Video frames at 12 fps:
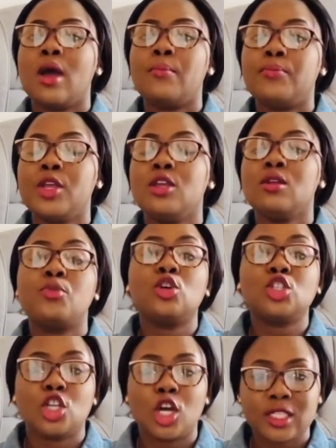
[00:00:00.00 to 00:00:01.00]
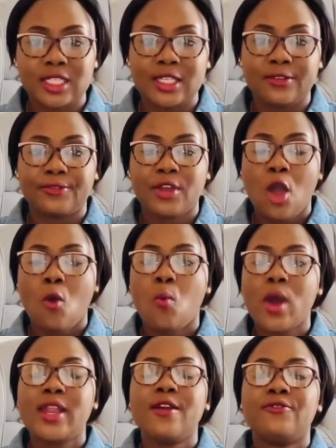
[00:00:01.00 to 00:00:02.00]
be productive
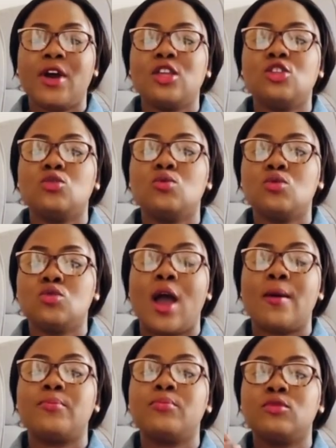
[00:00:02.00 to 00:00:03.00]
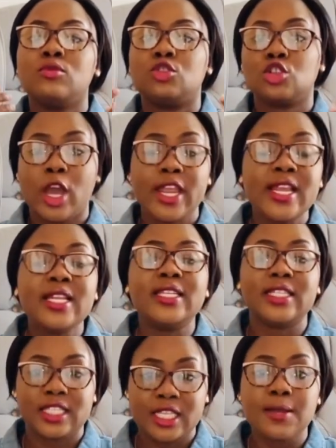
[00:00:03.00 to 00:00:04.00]
whenever you are joining
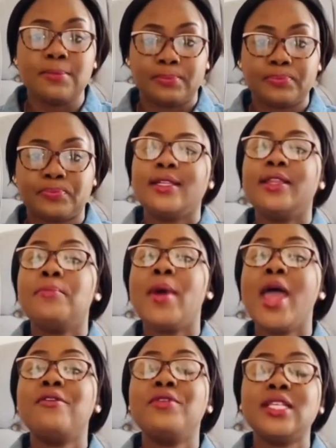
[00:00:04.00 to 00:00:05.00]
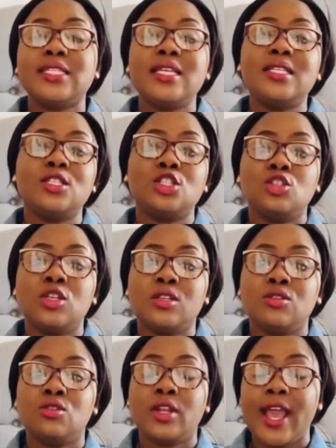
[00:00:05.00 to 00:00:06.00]
the team. The main reason the
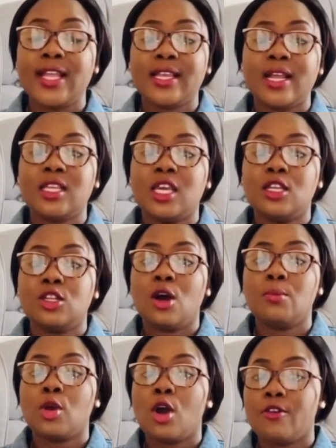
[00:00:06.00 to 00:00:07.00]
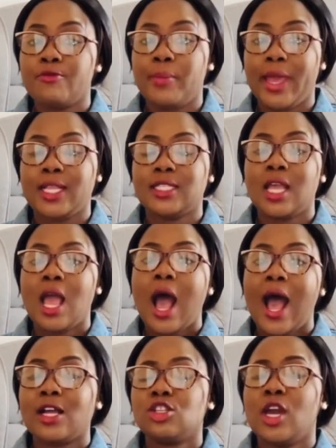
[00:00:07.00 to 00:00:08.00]
United Kingdom government
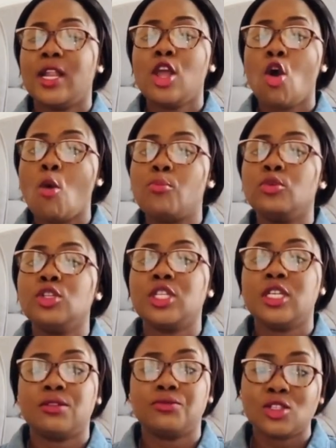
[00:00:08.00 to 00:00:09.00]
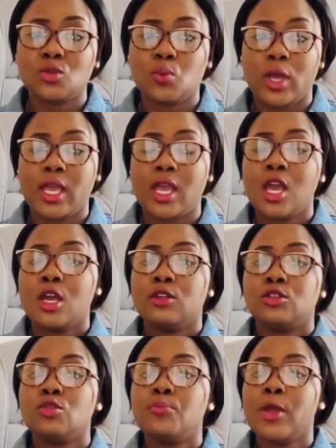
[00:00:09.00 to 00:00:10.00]
actually opened this way
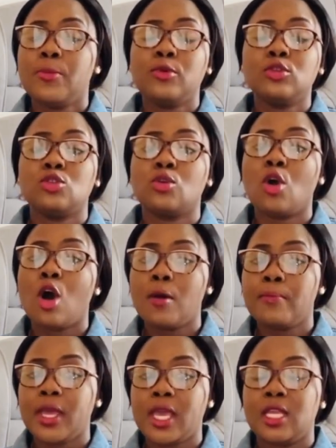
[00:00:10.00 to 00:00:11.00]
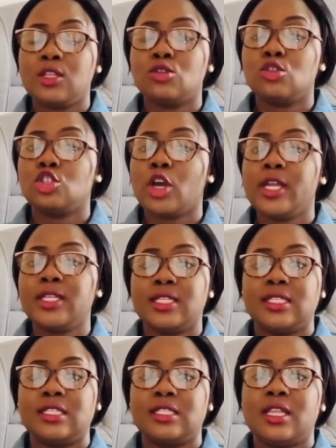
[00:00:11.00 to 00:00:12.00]
to people to come in to join the
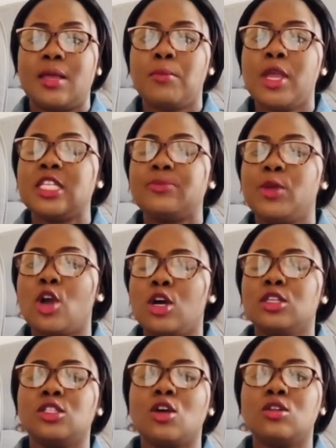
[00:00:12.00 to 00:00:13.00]
system is because